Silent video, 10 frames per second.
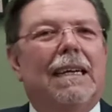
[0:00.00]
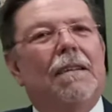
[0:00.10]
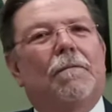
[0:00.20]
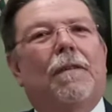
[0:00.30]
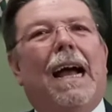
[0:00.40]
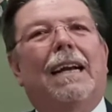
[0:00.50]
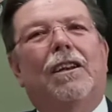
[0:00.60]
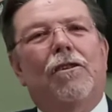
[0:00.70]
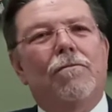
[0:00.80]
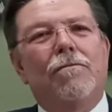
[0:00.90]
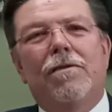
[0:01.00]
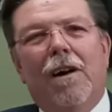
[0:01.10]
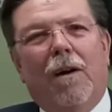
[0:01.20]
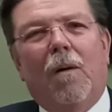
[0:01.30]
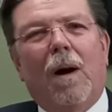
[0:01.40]
In fact, do you
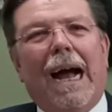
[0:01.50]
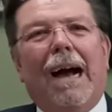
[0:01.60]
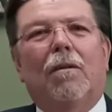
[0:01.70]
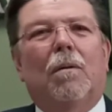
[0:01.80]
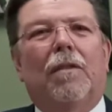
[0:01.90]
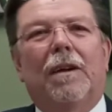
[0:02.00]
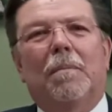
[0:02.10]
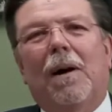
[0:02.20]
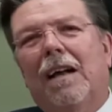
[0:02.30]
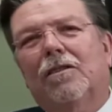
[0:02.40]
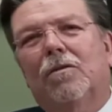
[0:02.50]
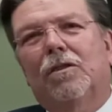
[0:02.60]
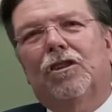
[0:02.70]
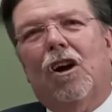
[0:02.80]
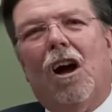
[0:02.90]
know how the
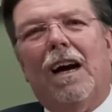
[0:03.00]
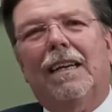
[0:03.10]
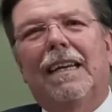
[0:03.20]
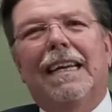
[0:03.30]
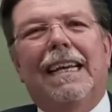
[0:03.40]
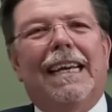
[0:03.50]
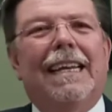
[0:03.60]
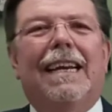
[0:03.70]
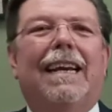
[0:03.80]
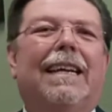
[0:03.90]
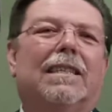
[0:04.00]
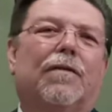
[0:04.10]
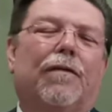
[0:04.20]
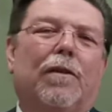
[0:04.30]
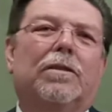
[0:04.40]
Apostle John ended his
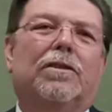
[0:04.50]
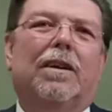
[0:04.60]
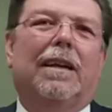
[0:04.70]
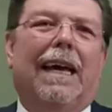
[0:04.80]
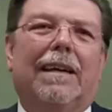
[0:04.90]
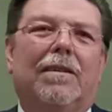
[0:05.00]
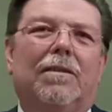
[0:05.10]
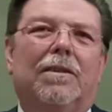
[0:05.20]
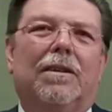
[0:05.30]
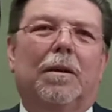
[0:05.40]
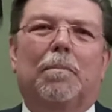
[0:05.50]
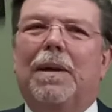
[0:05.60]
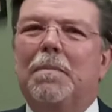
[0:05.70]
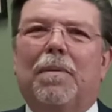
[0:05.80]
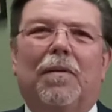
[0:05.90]
first letter to the
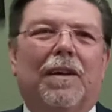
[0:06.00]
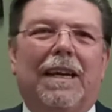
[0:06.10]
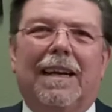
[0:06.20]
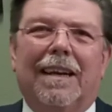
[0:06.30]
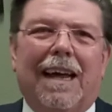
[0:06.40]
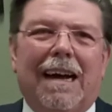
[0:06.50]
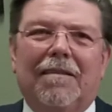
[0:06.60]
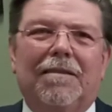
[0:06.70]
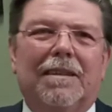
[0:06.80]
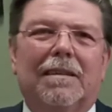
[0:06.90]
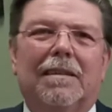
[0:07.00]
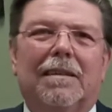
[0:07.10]
people that he loved?